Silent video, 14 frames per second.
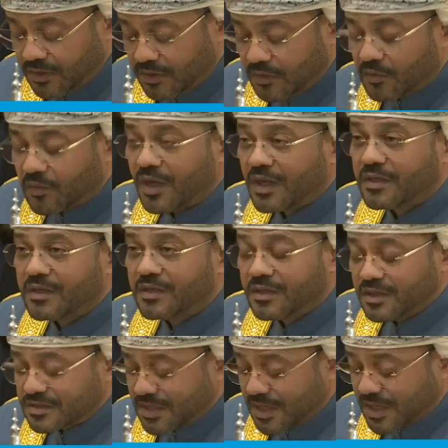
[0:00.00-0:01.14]
the
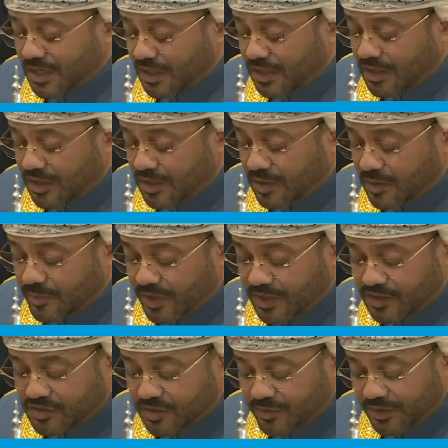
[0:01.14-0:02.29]
importance of
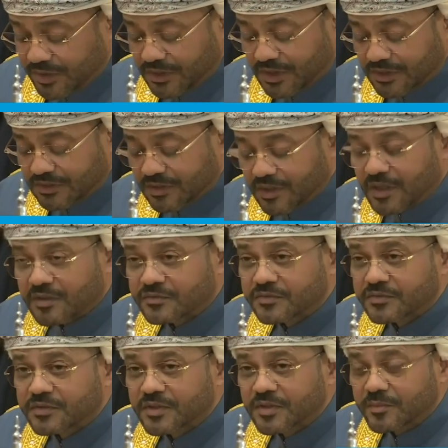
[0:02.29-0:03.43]
resolving the conflict by
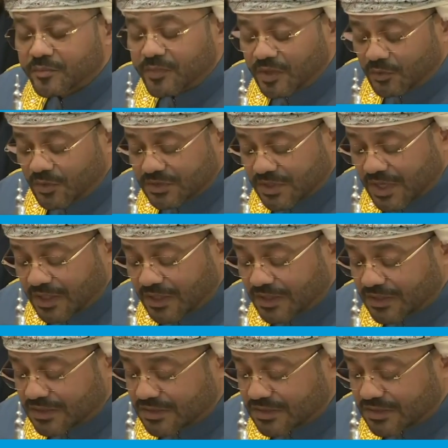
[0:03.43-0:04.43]
dialogue based on